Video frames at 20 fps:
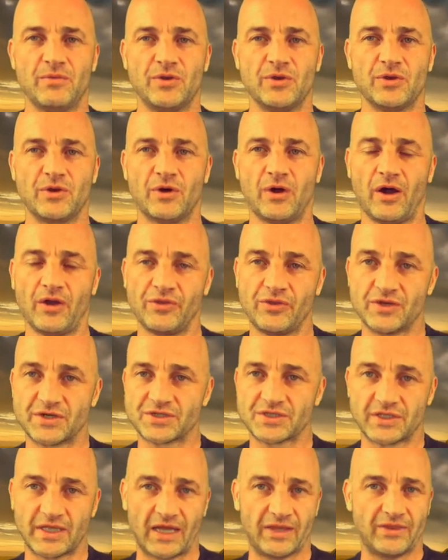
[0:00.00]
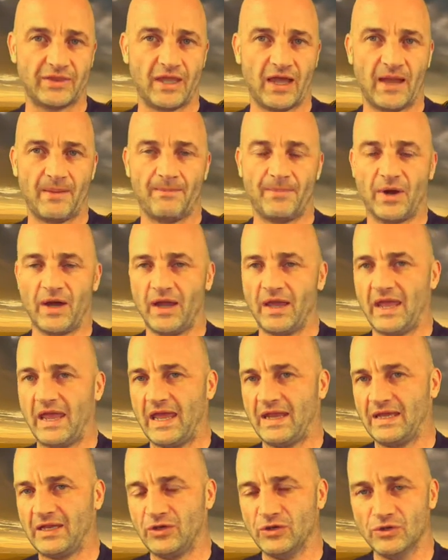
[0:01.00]
you understand that. But
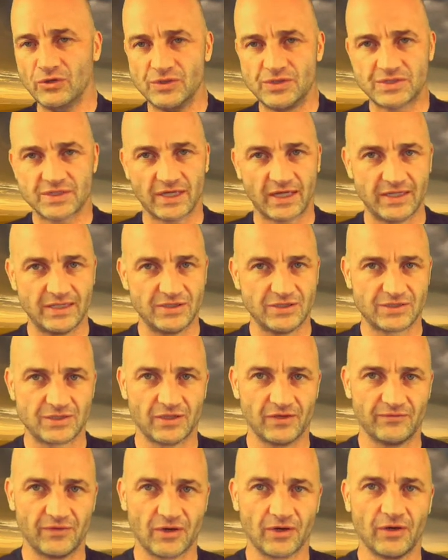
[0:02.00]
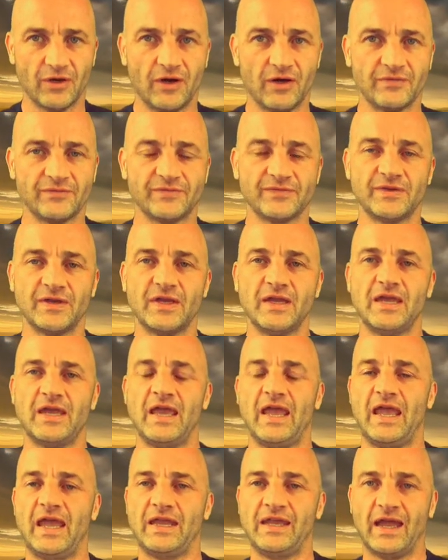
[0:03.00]
any new signs of a cough,
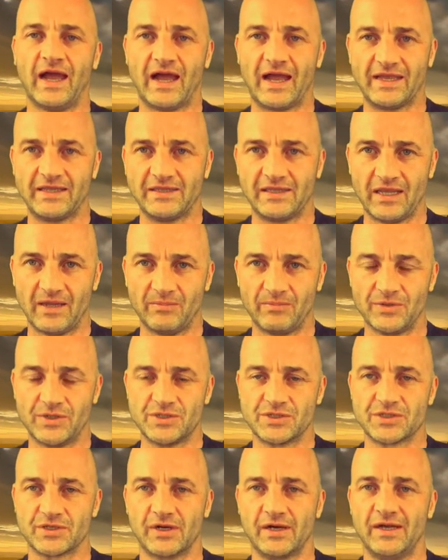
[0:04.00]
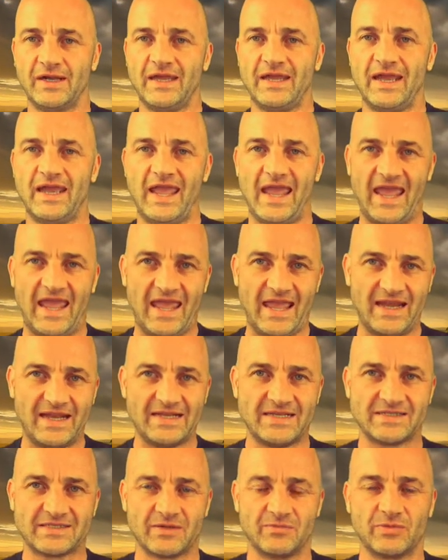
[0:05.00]
any high temperature, any
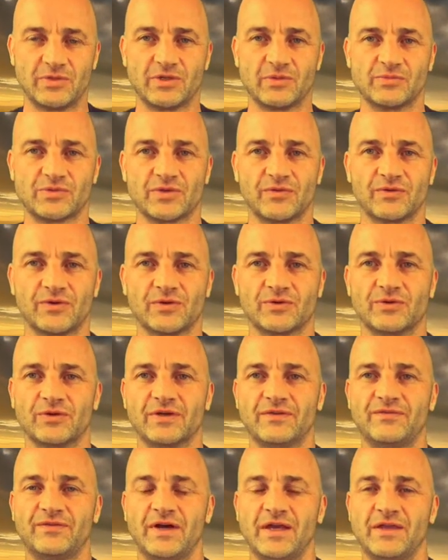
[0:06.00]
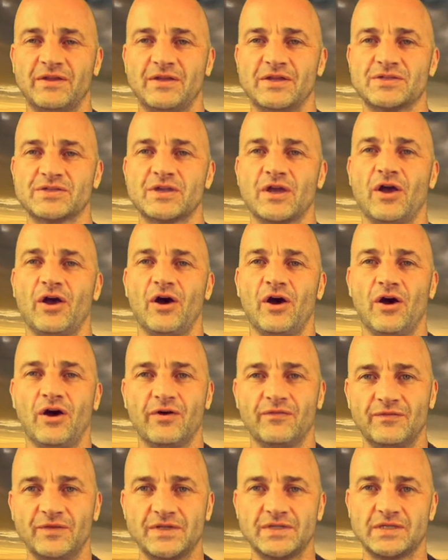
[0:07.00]
symptoms of coronavirus,
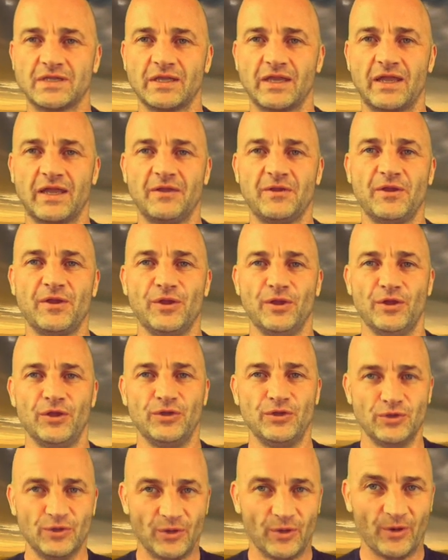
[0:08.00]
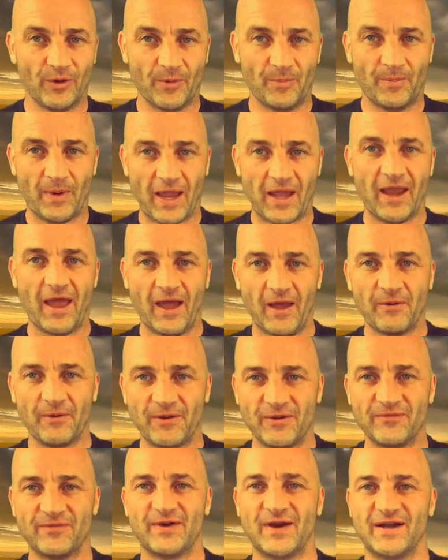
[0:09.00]
obviously, you know by now,
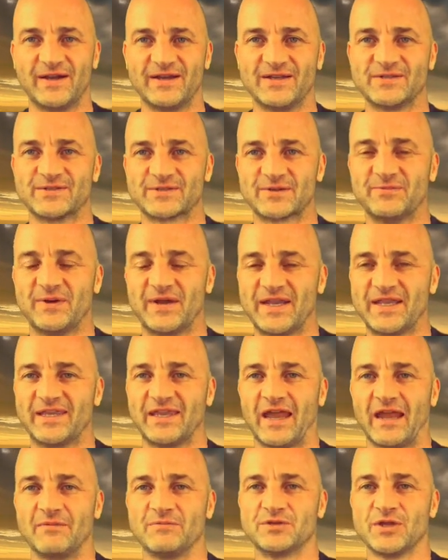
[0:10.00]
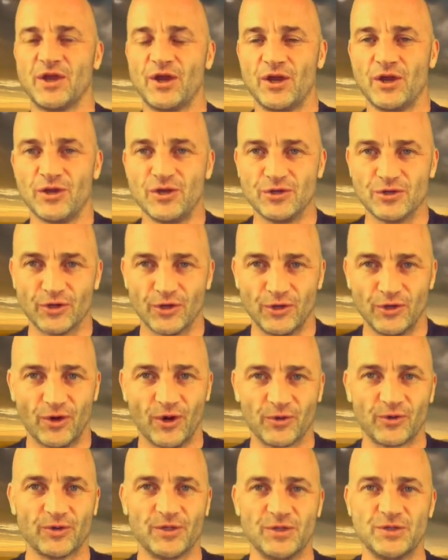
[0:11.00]
you've heard it so many times, you're
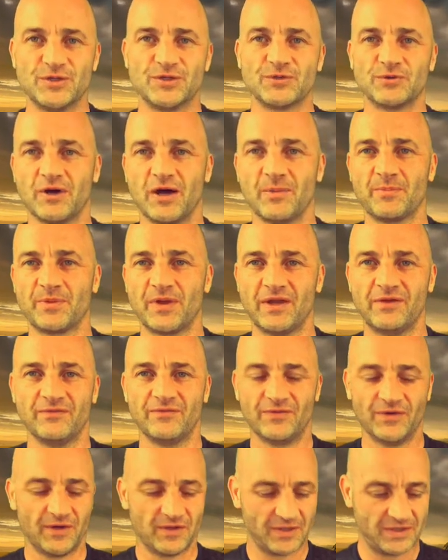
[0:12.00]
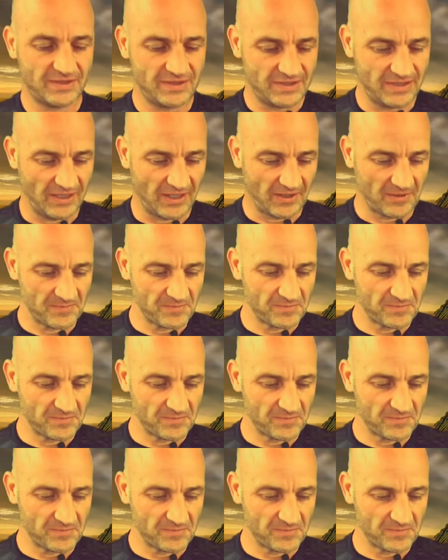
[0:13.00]
not going to show up and volunteer.